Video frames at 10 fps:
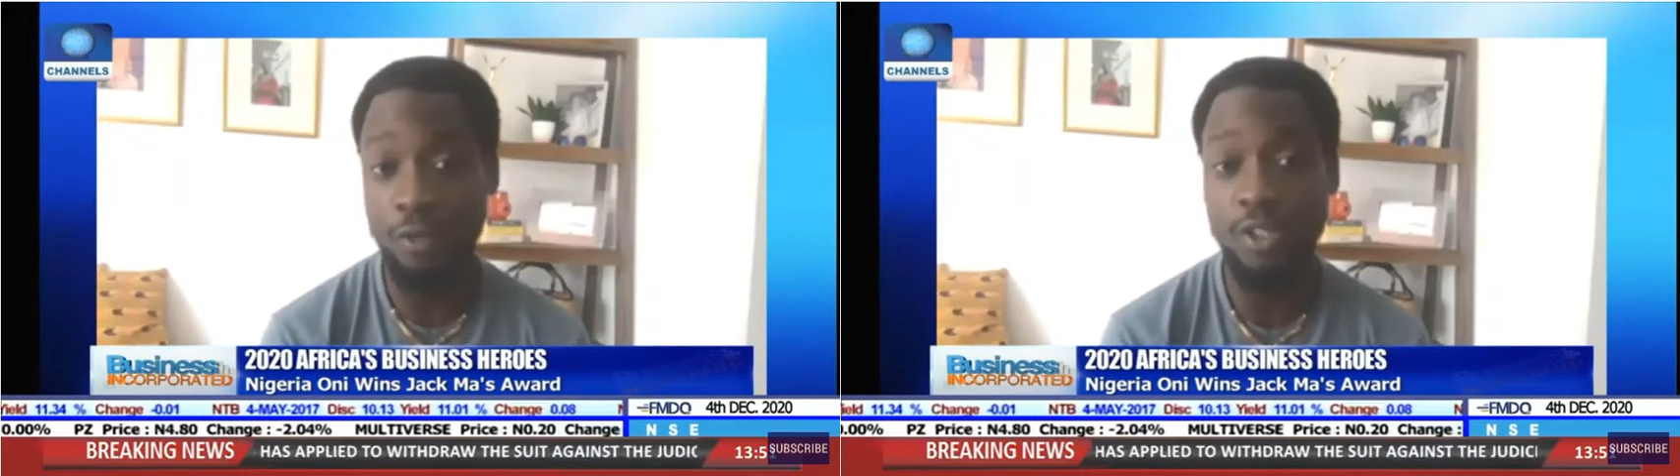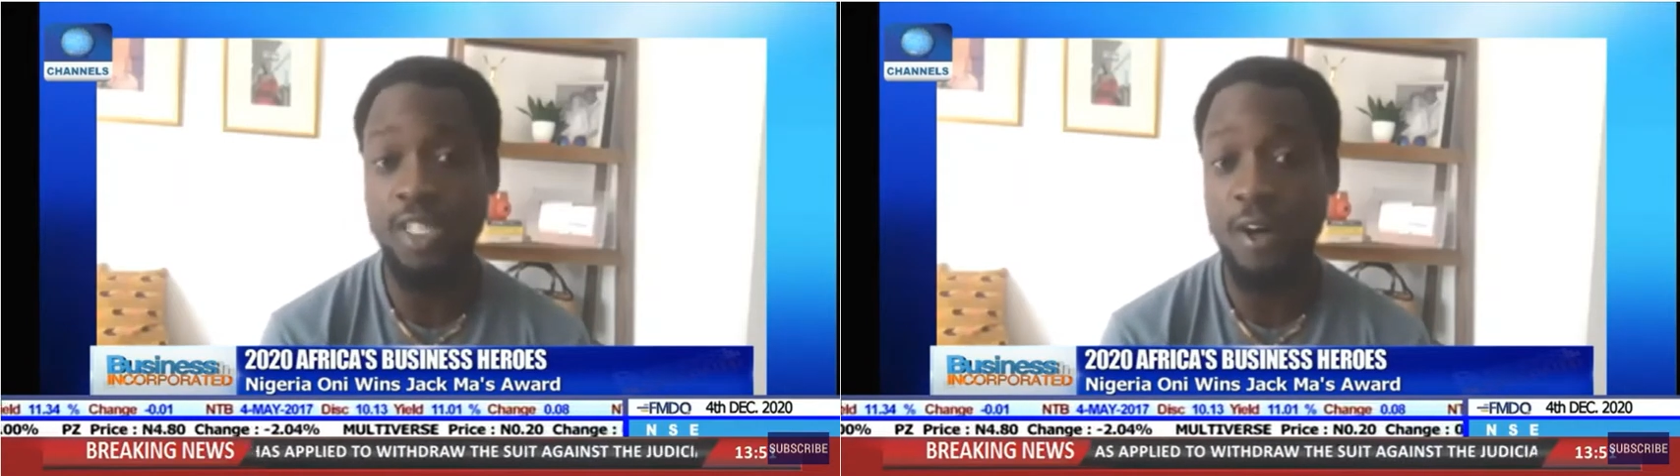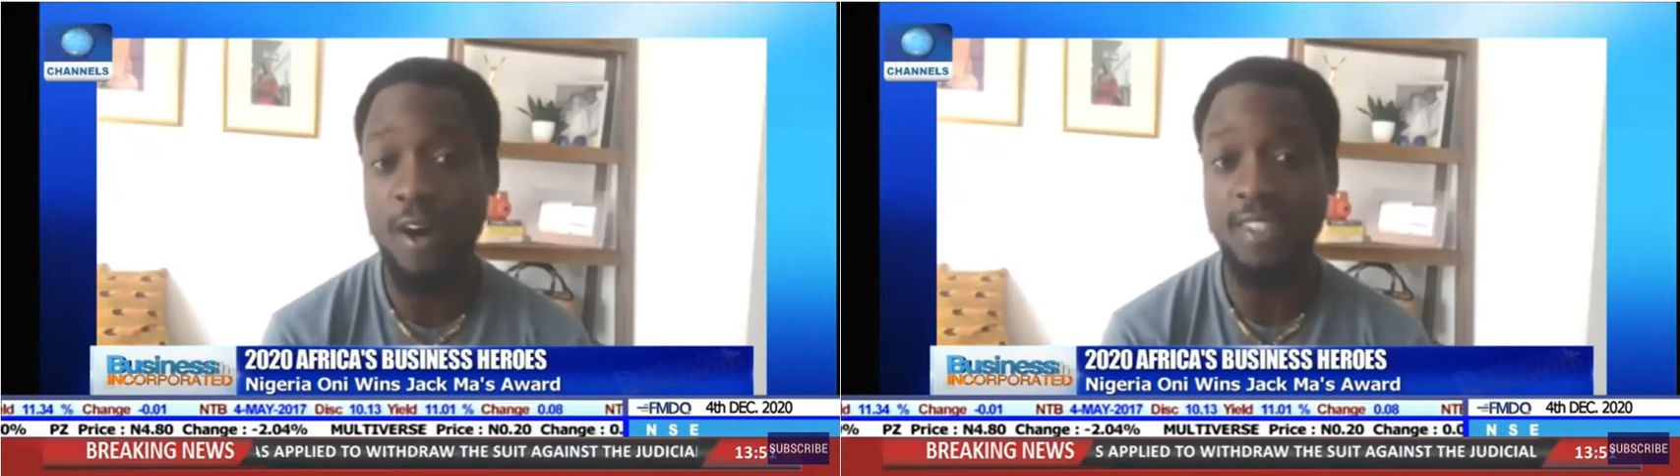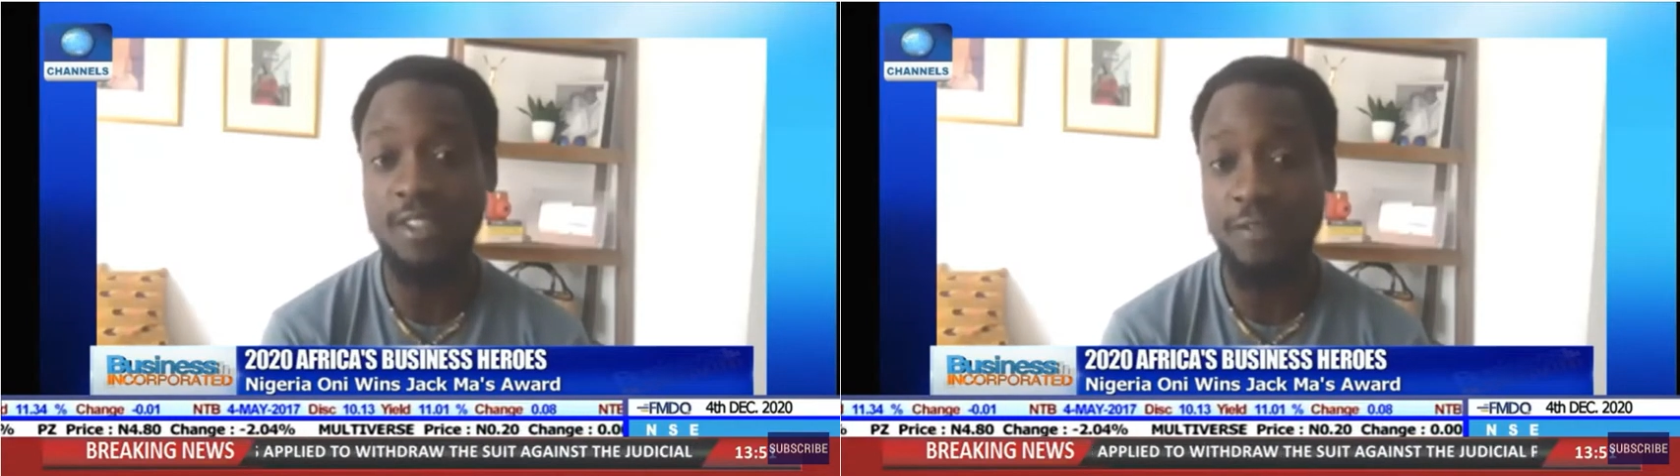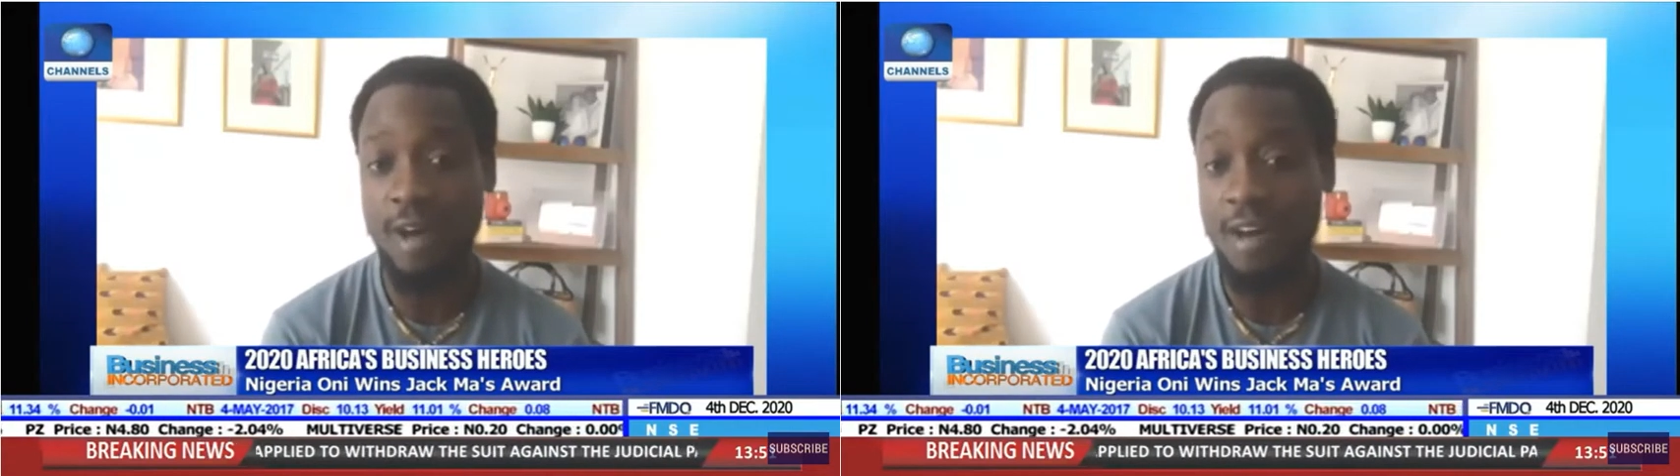including an
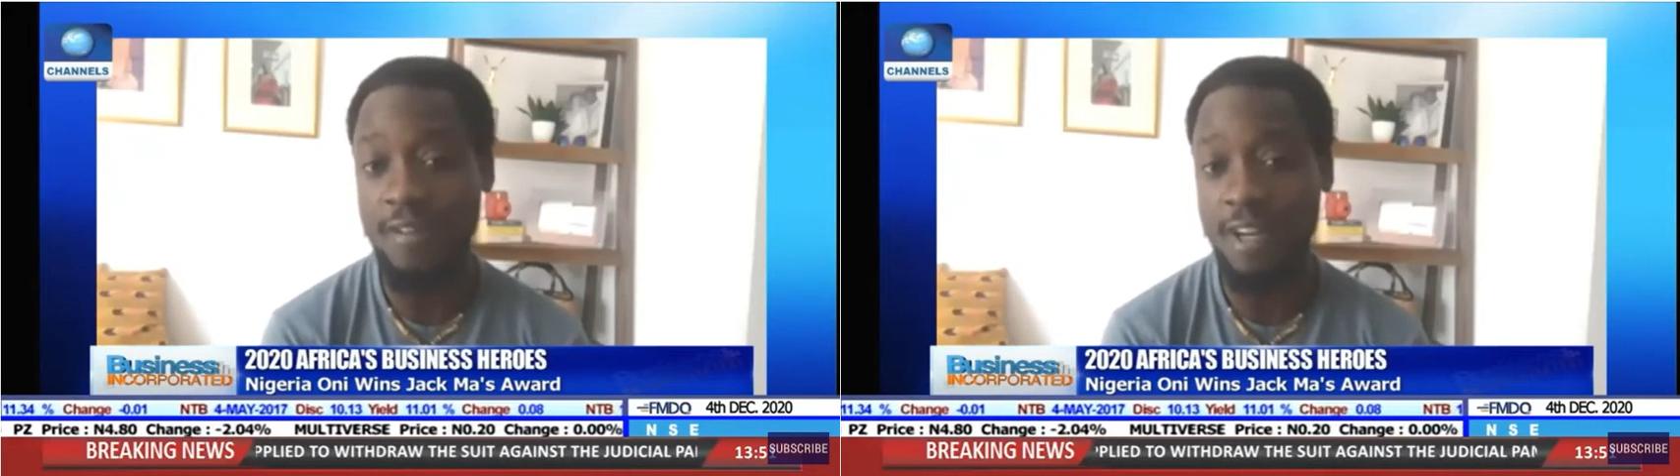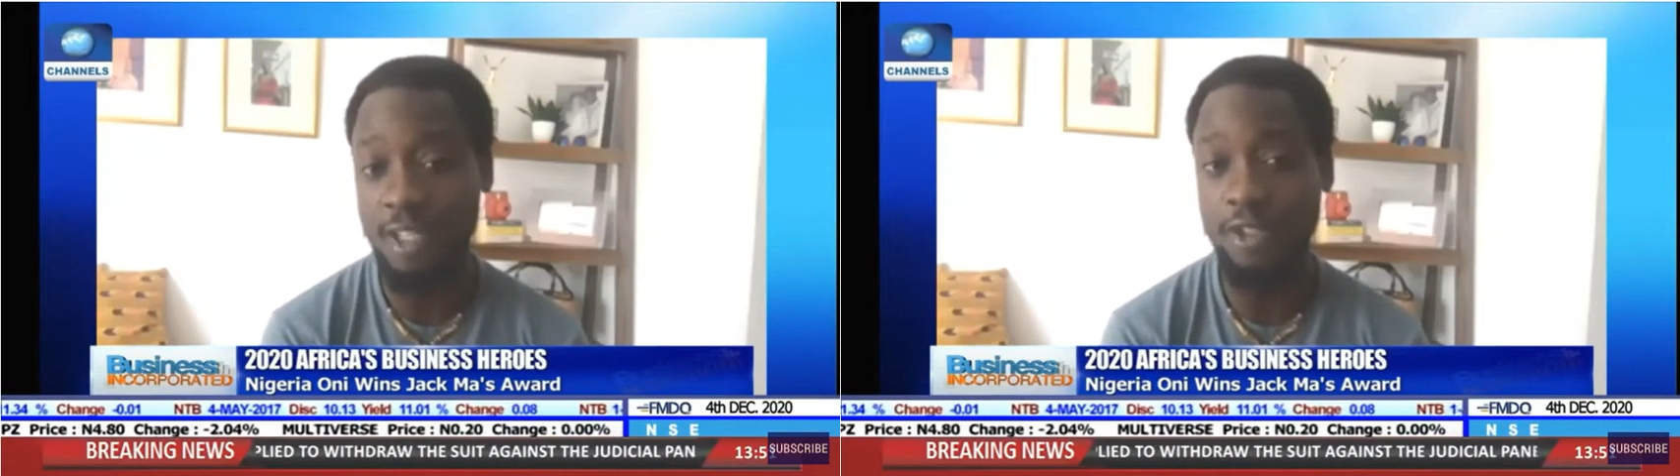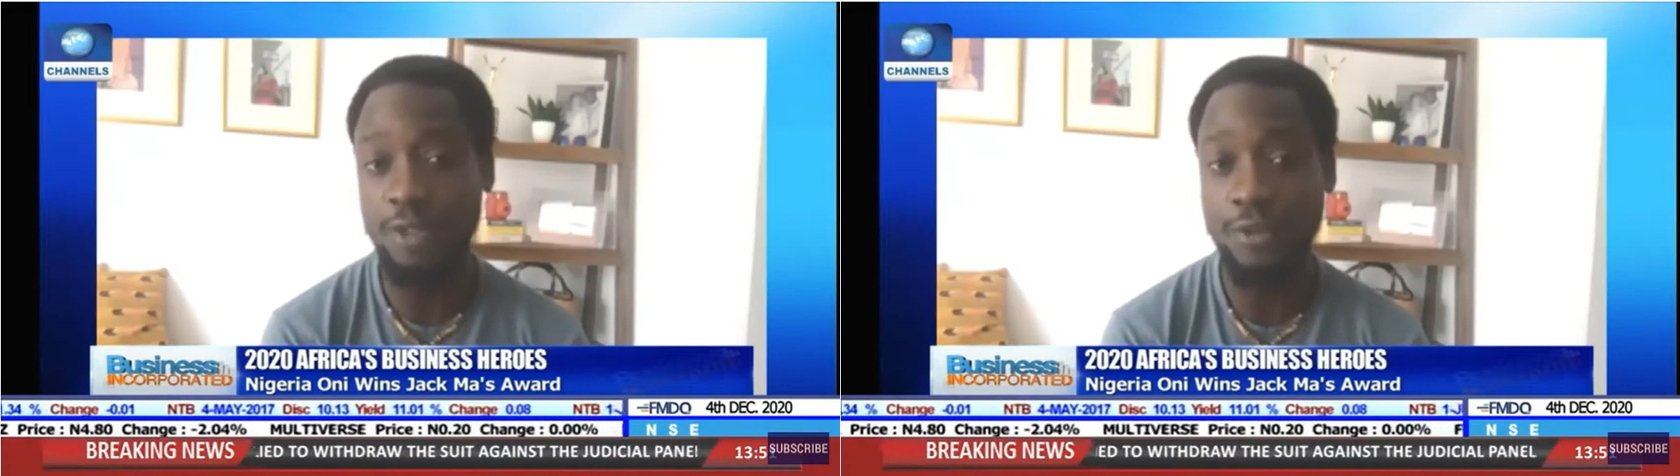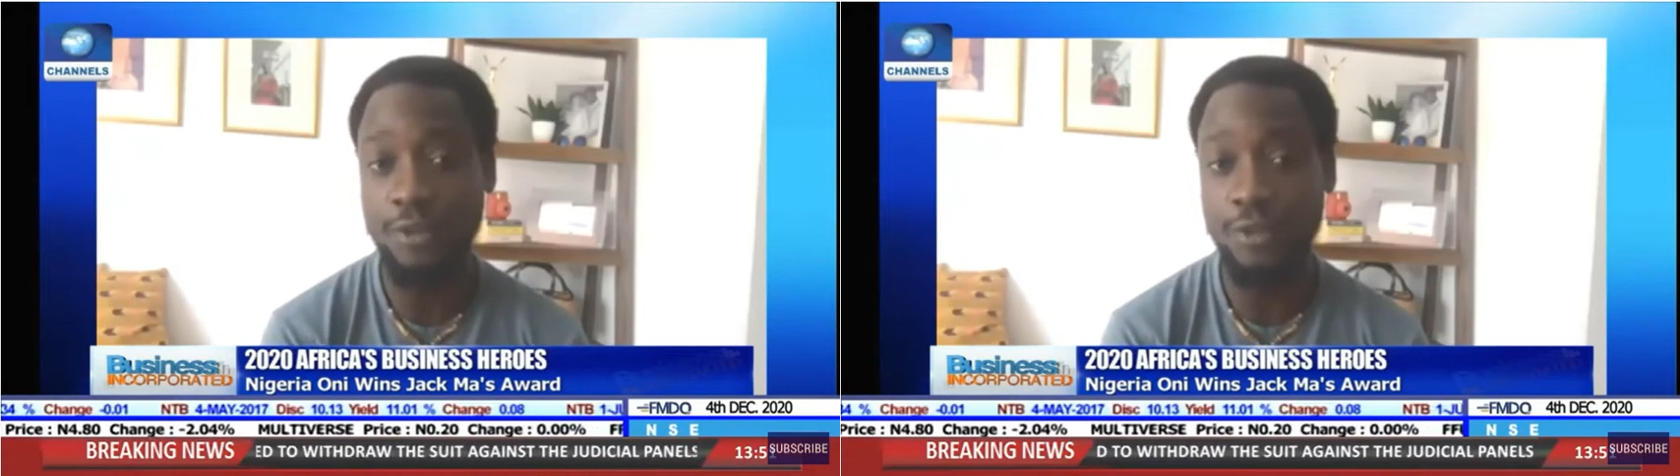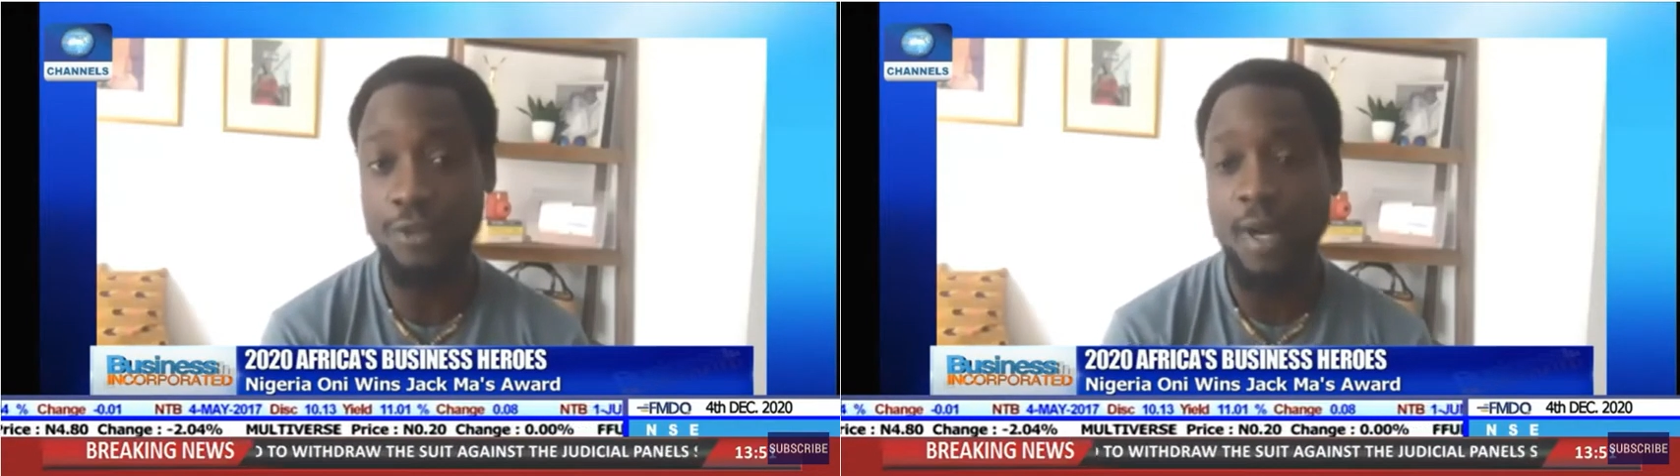audit of our
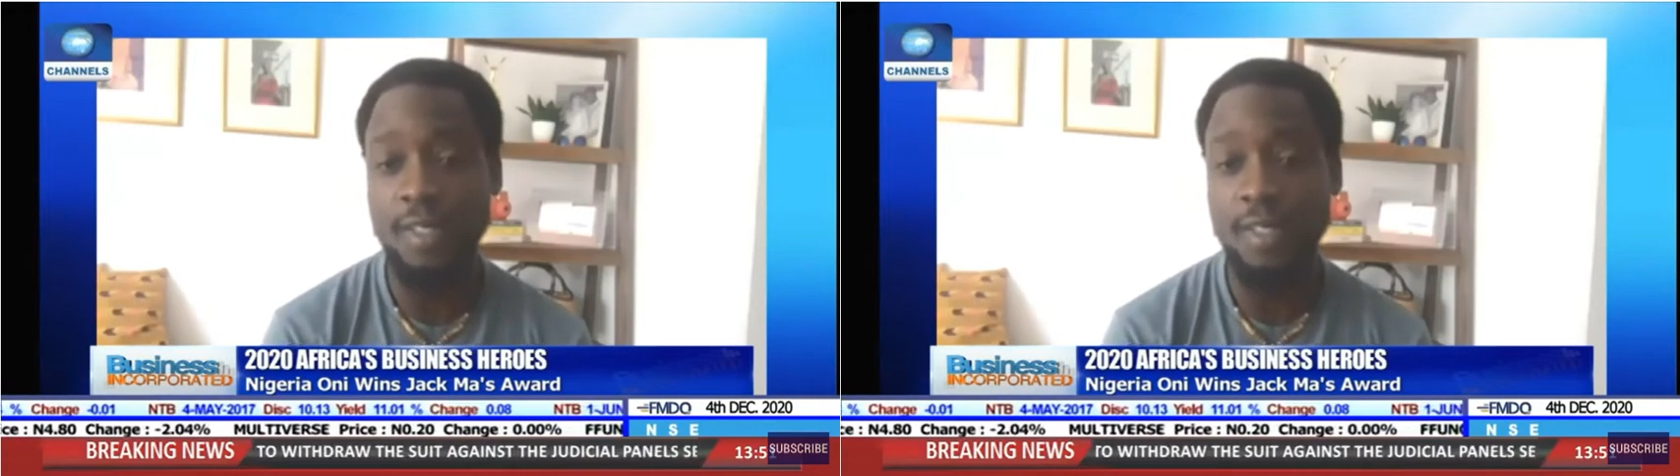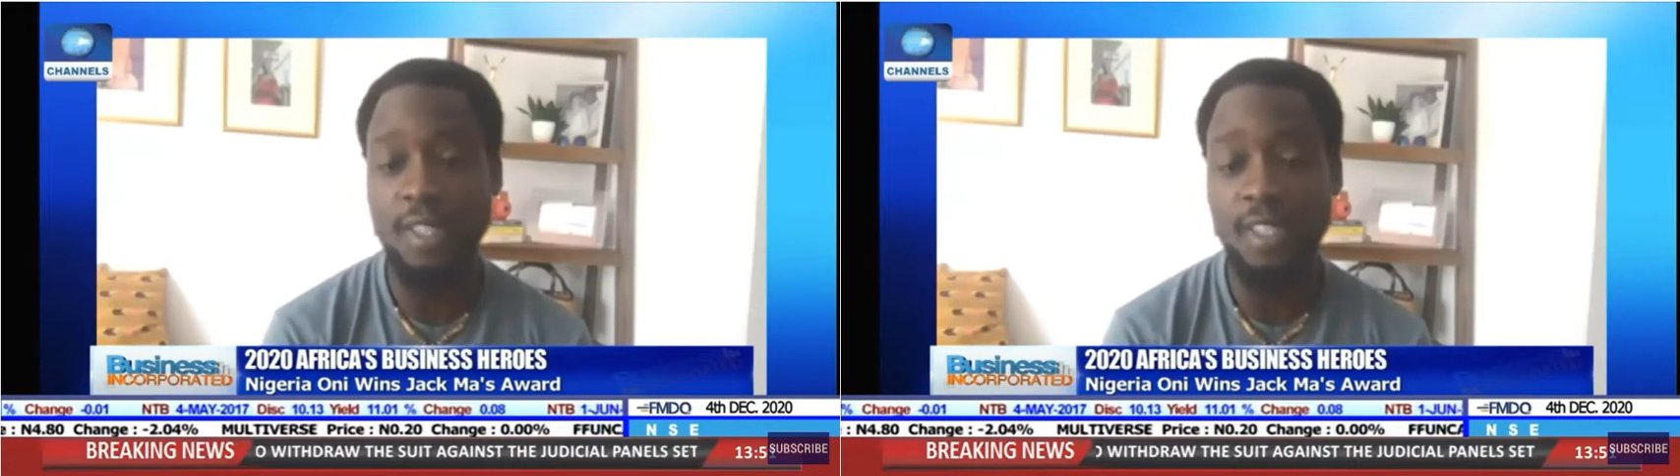financials.